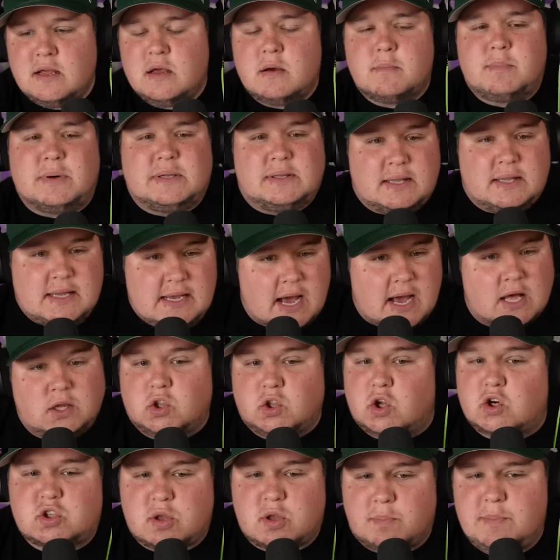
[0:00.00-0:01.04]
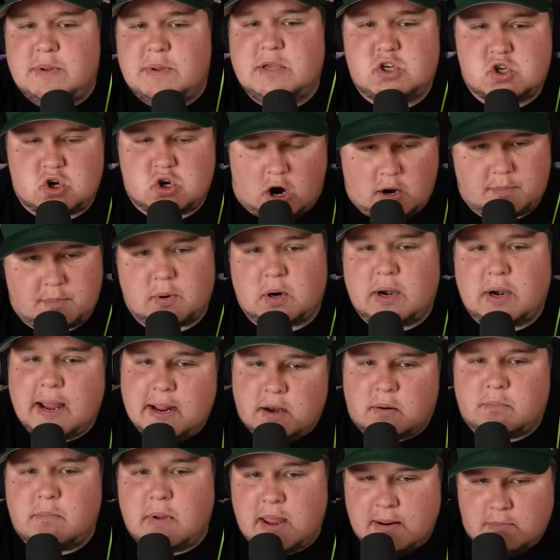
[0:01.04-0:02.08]
But Leon looked to be sharper
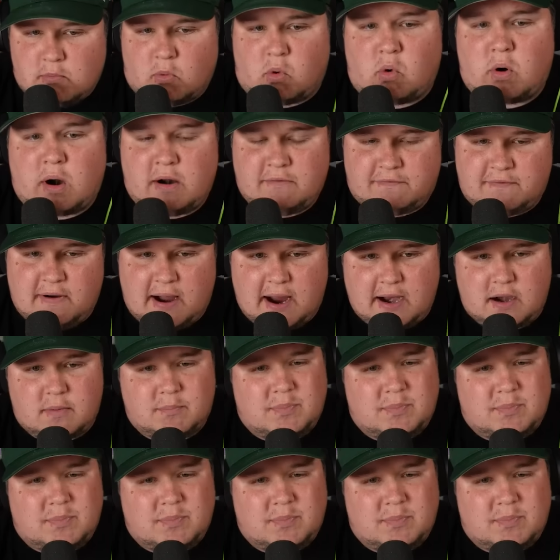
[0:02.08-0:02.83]
and, and more on fire.